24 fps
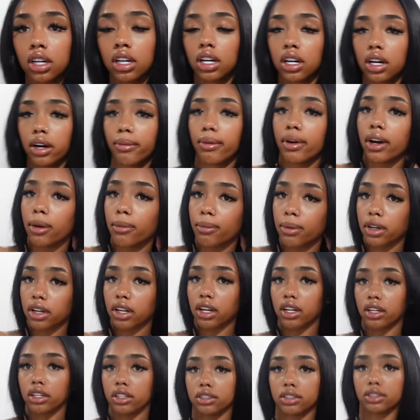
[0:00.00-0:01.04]
I'm happy that
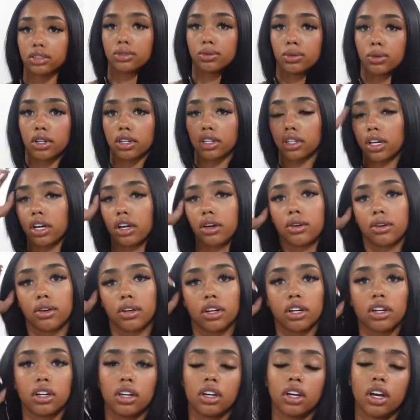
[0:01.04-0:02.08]
it just worked out
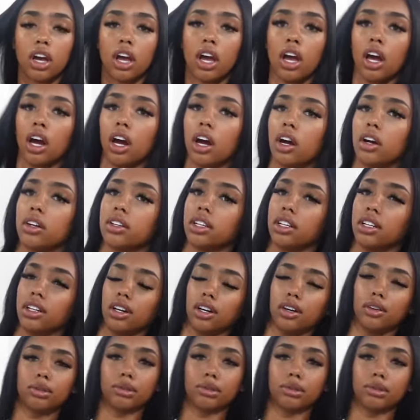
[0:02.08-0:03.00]
great. I think I